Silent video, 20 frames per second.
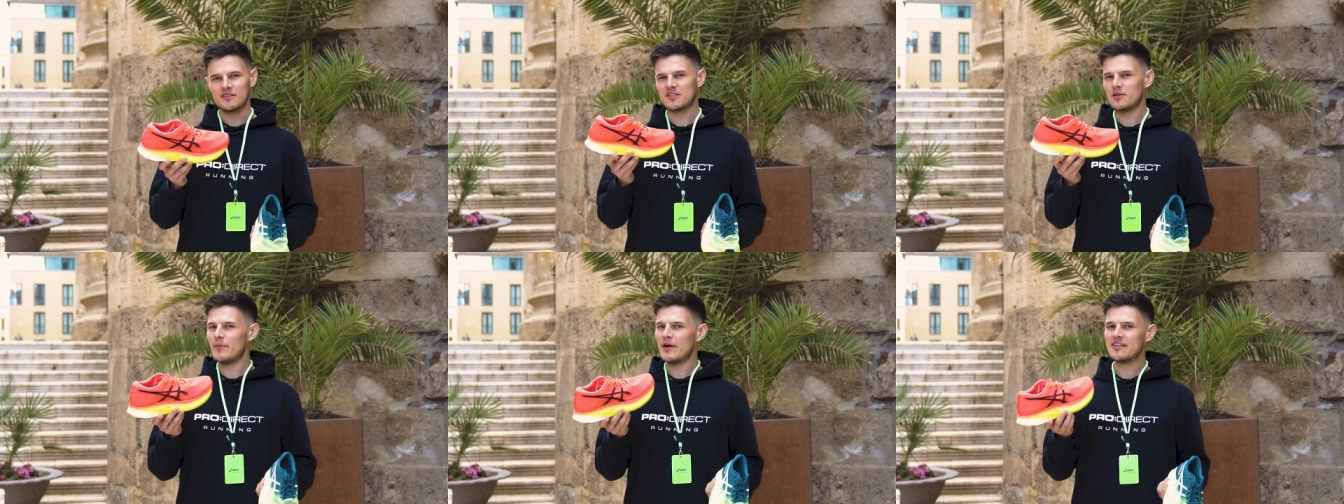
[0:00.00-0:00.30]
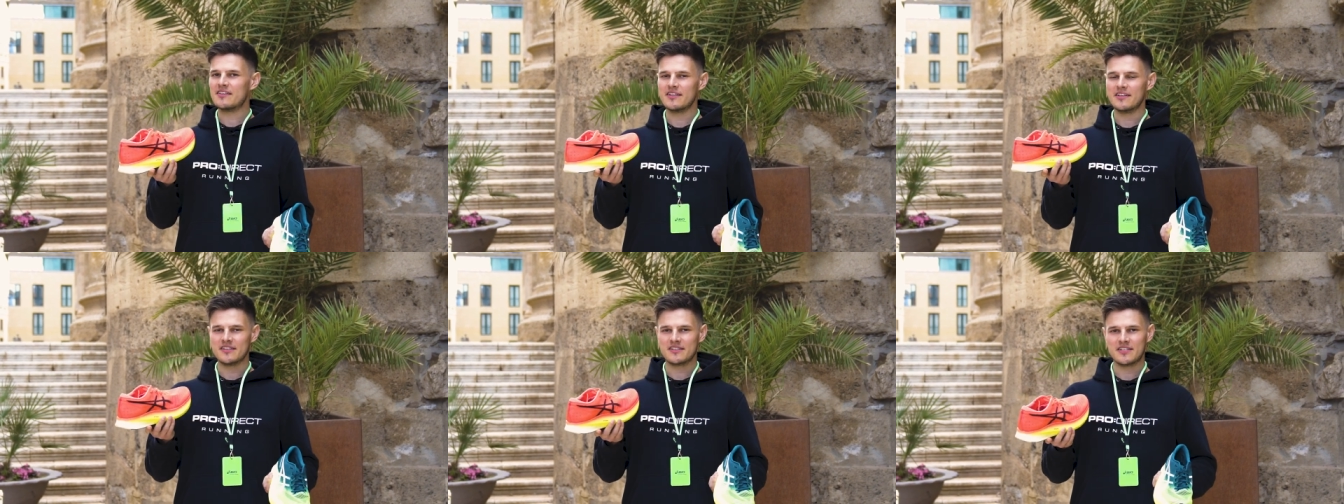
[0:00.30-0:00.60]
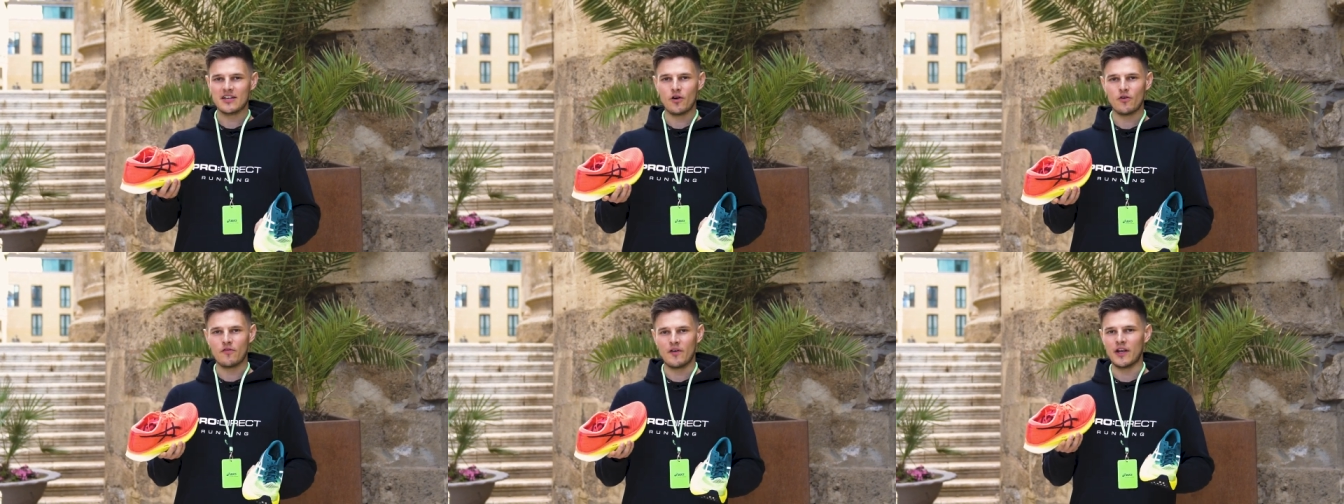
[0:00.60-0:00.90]
cemented
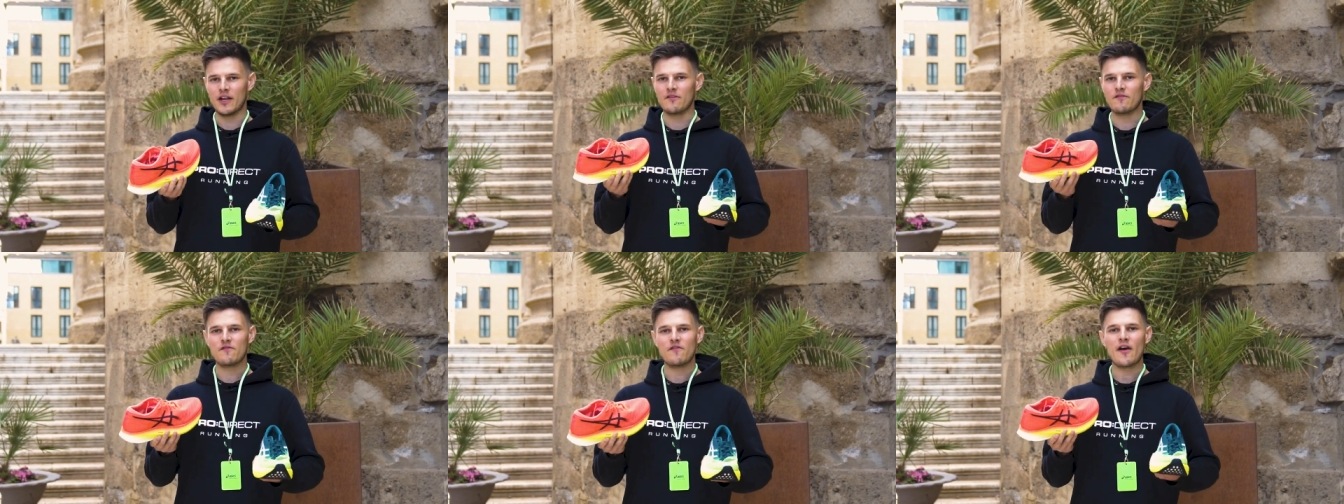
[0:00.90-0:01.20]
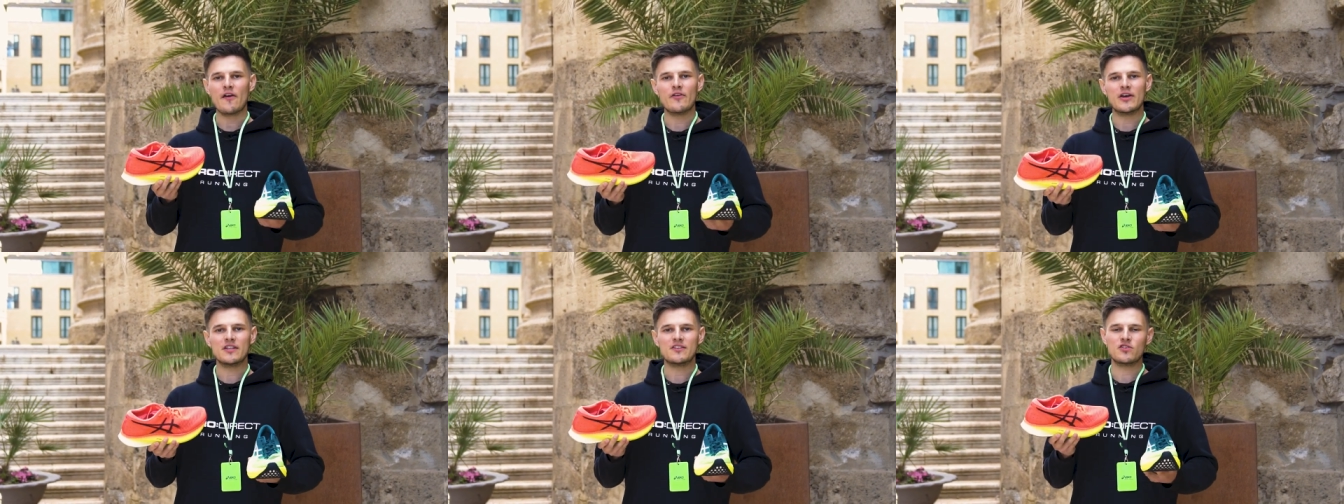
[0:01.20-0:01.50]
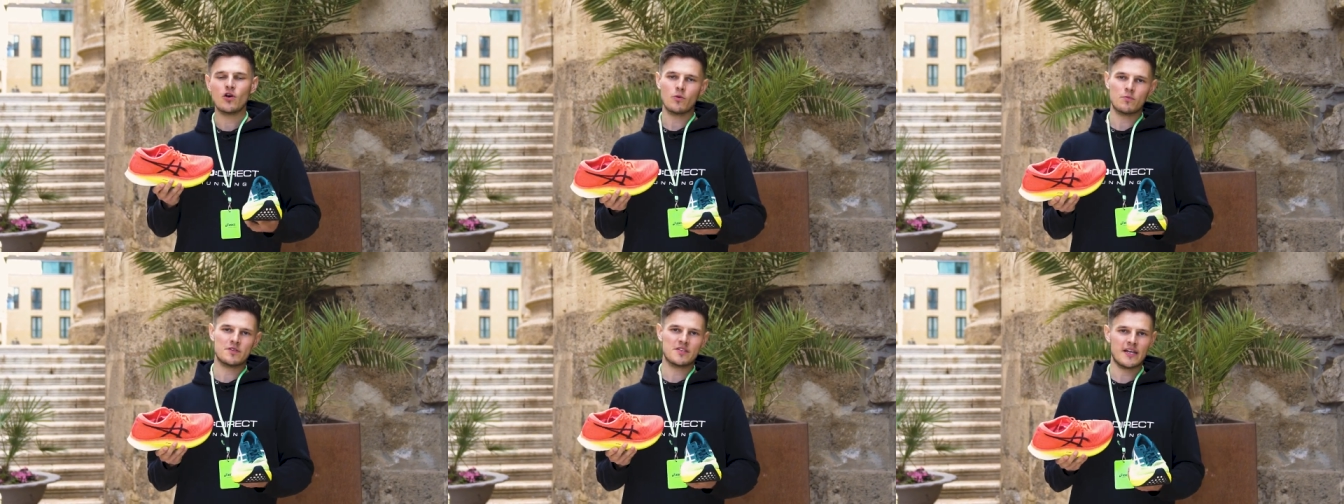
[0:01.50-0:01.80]
itself at the very
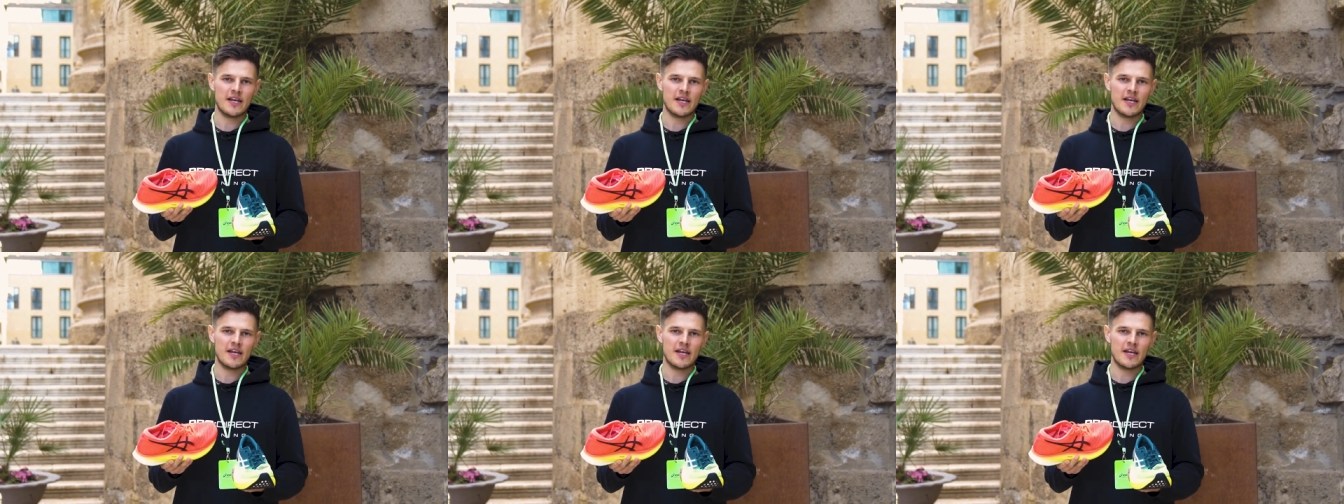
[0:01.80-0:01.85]
top